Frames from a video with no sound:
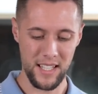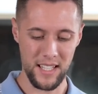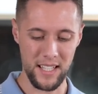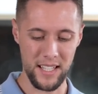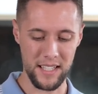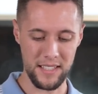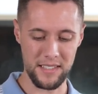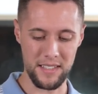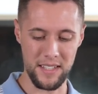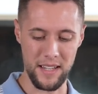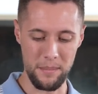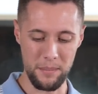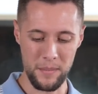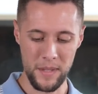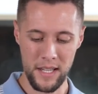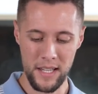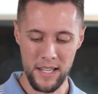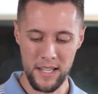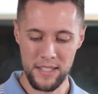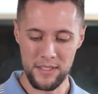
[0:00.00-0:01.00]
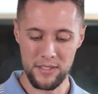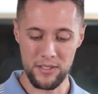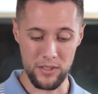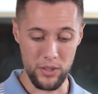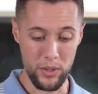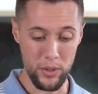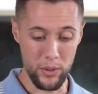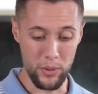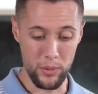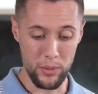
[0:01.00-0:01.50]
Next step.
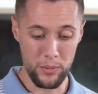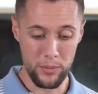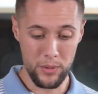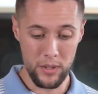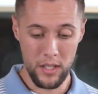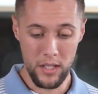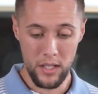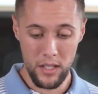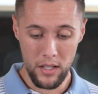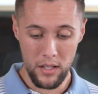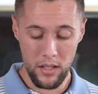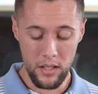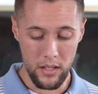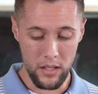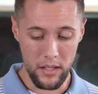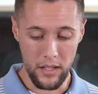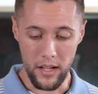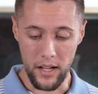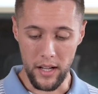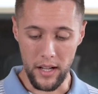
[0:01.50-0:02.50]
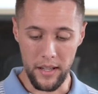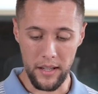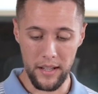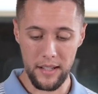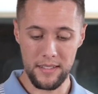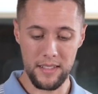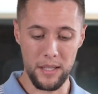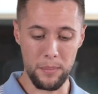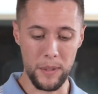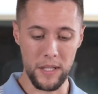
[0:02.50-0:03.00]
So
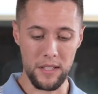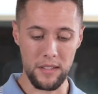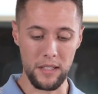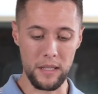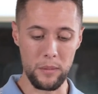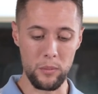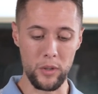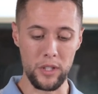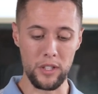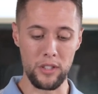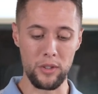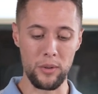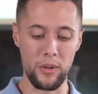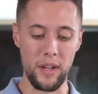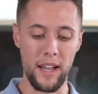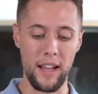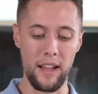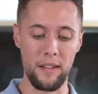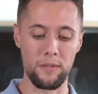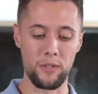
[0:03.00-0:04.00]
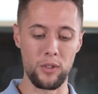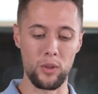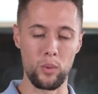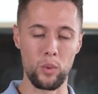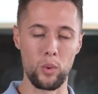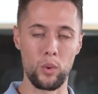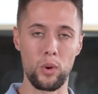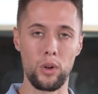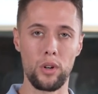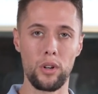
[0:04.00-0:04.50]
typically when you have
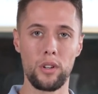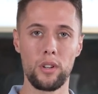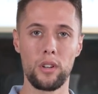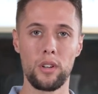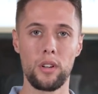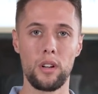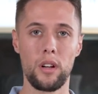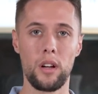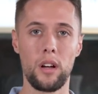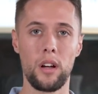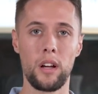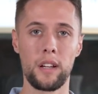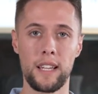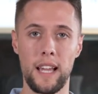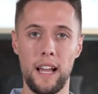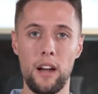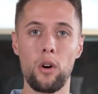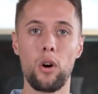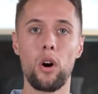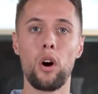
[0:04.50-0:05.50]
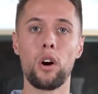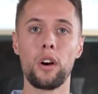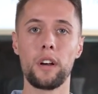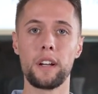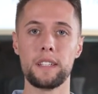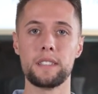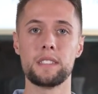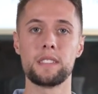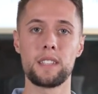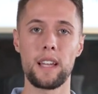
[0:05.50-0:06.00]
your account
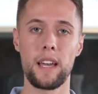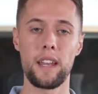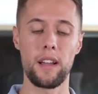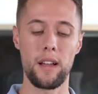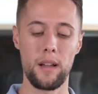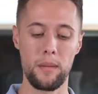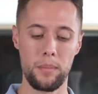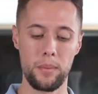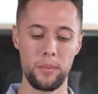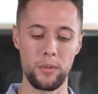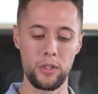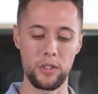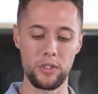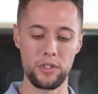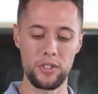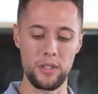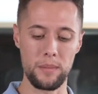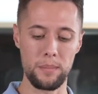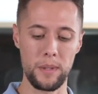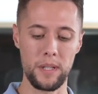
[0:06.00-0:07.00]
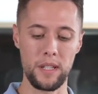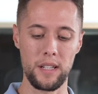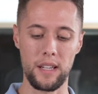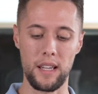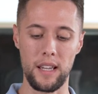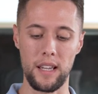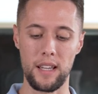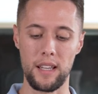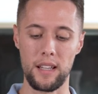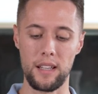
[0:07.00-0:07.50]
already set up, your shipping
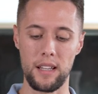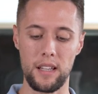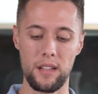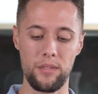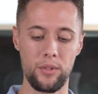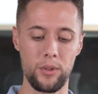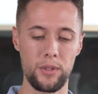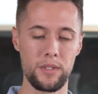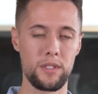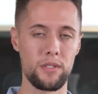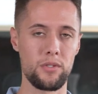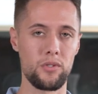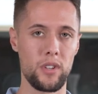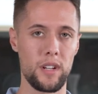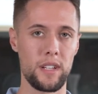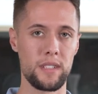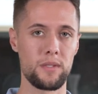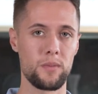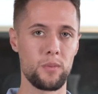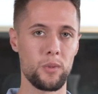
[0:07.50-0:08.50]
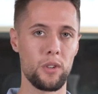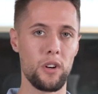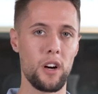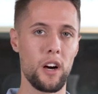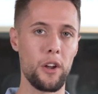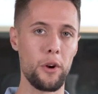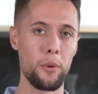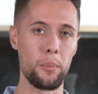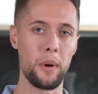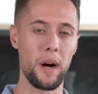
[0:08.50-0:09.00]
and invoice address will
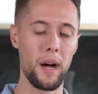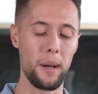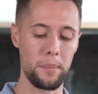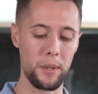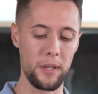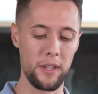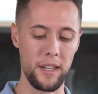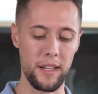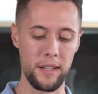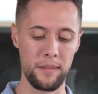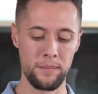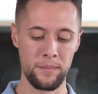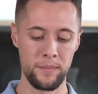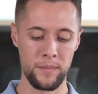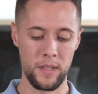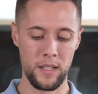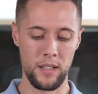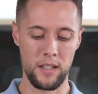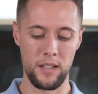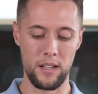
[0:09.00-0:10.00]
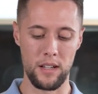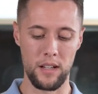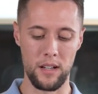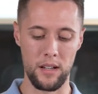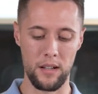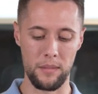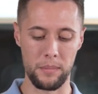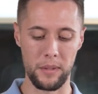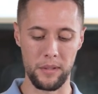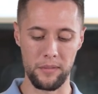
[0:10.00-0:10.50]
auto-populate.
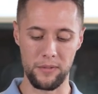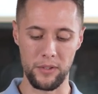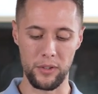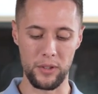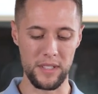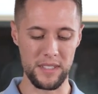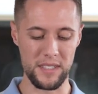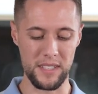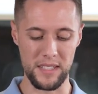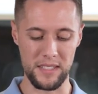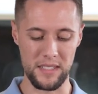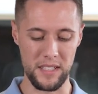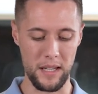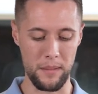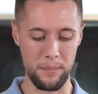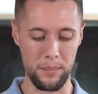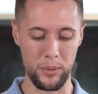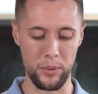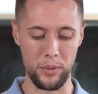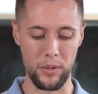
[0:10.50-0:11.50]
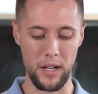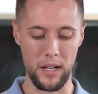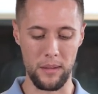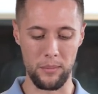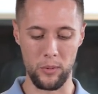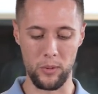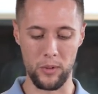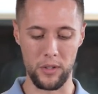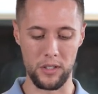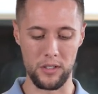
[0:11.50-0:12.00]
But for this example,
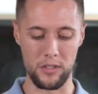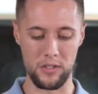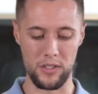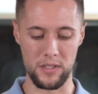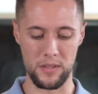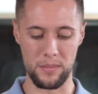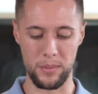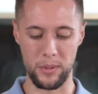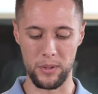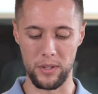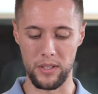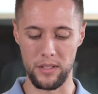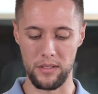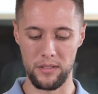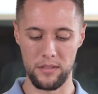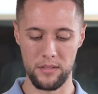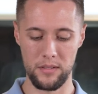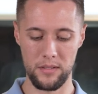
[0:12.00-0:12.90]
I'm going to just put